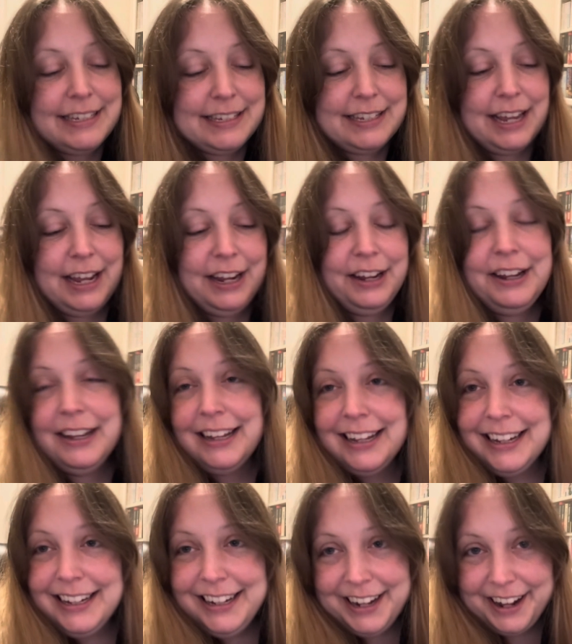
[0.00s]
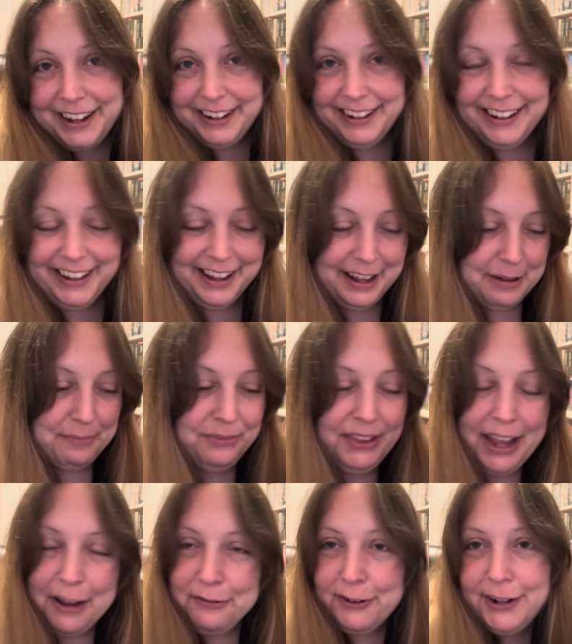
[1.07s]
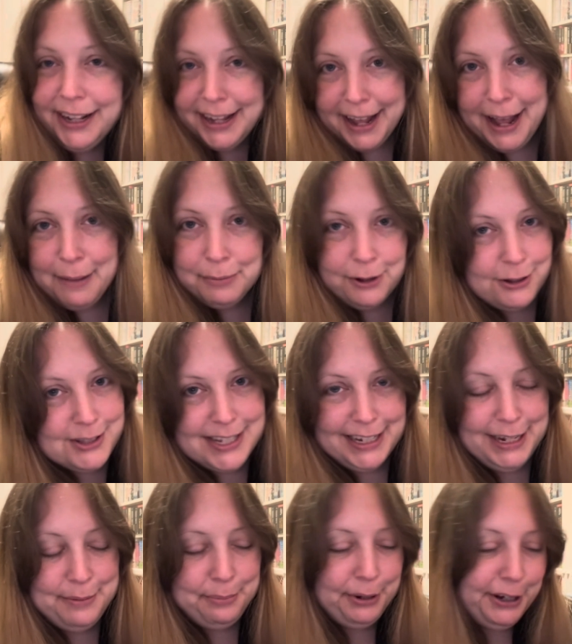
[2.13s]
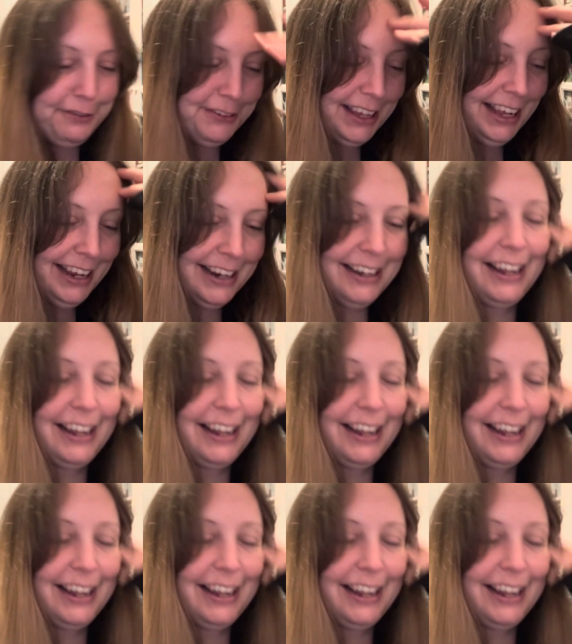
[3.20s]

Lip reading: So, you know, I feel like I am constantly improving,